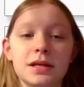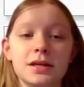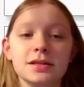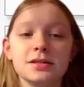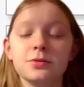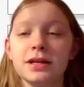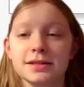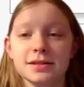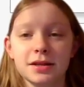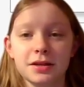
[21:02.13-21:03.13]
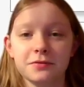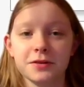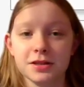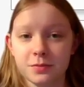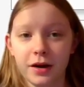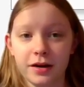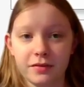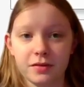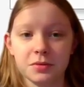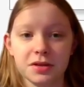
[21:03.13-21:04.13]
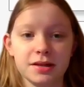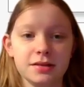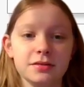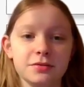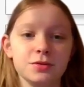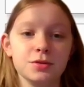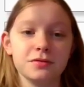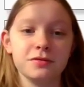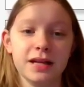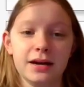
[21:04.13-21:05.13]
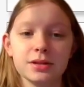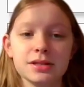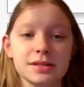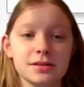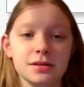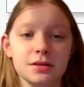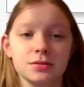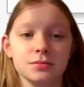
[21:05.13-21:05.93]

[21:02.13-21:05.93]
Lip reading: This one has the first part of the word for flowers, so